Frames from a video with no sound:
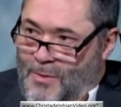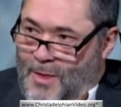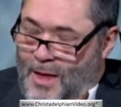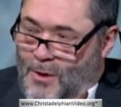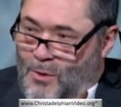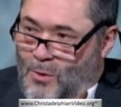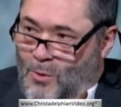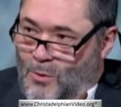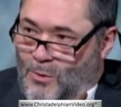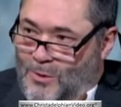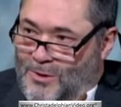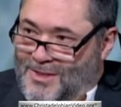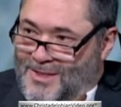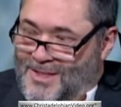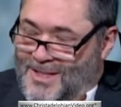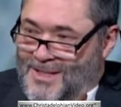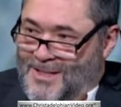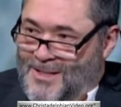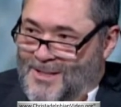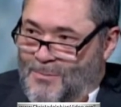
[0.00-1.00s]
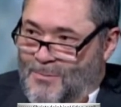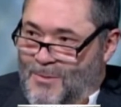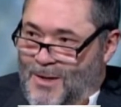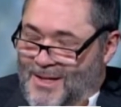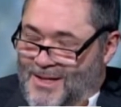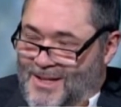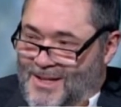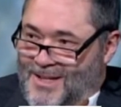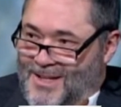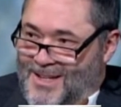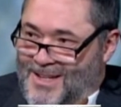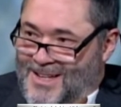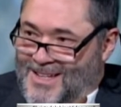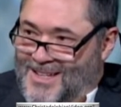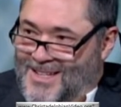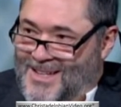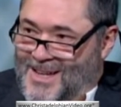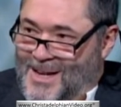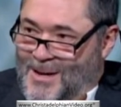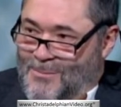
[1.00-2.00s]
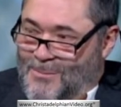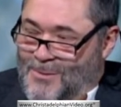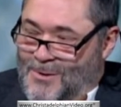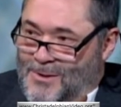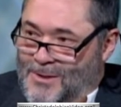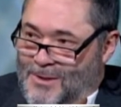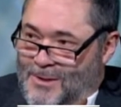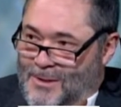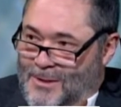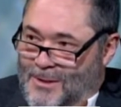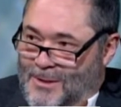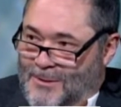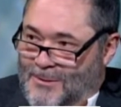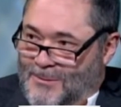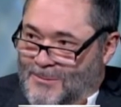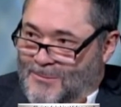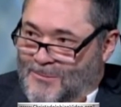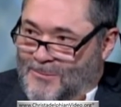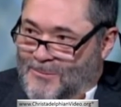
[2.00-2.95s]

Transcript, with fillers: that whole system that well, seems... that, that system